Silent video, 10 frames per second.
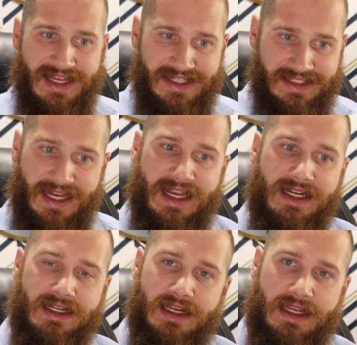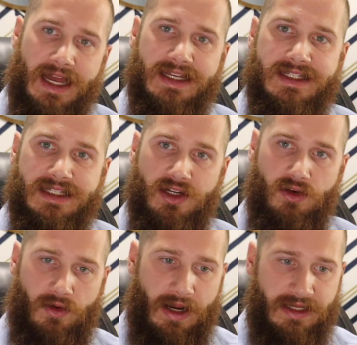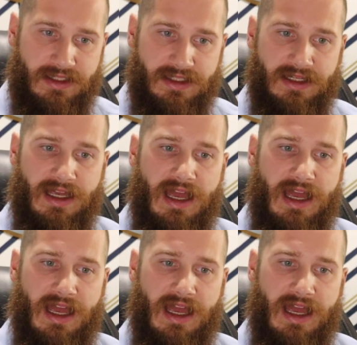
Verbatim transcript: saying yes to Christ